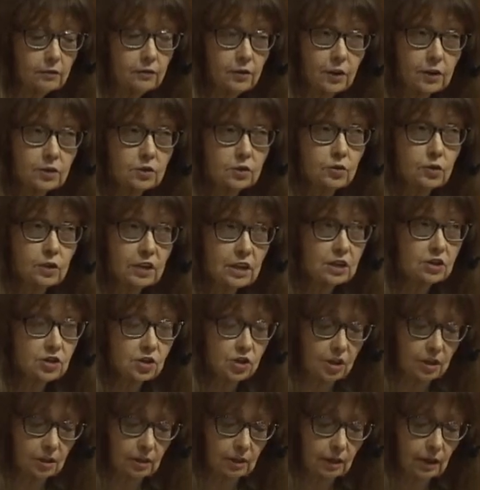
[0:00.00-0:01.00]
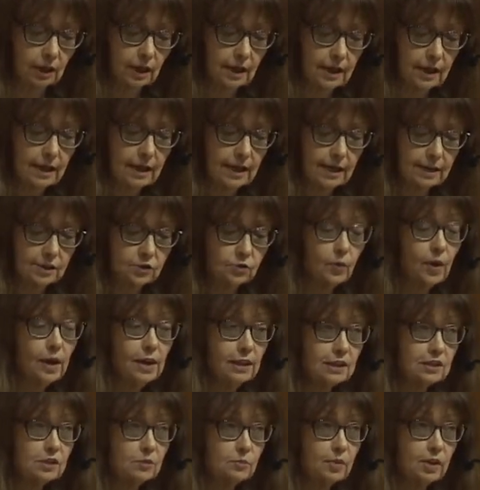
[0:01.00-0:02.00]
of the tradition, as
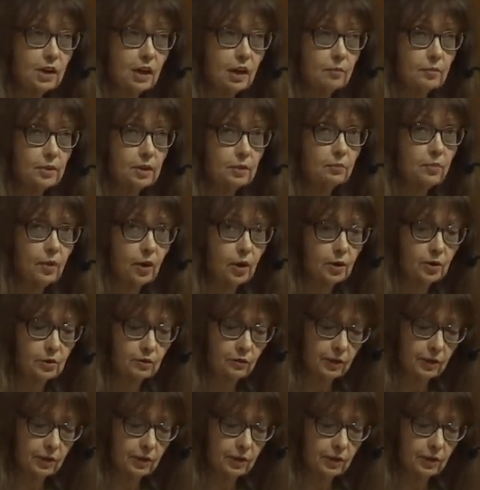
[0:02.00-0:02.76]
well as becoming part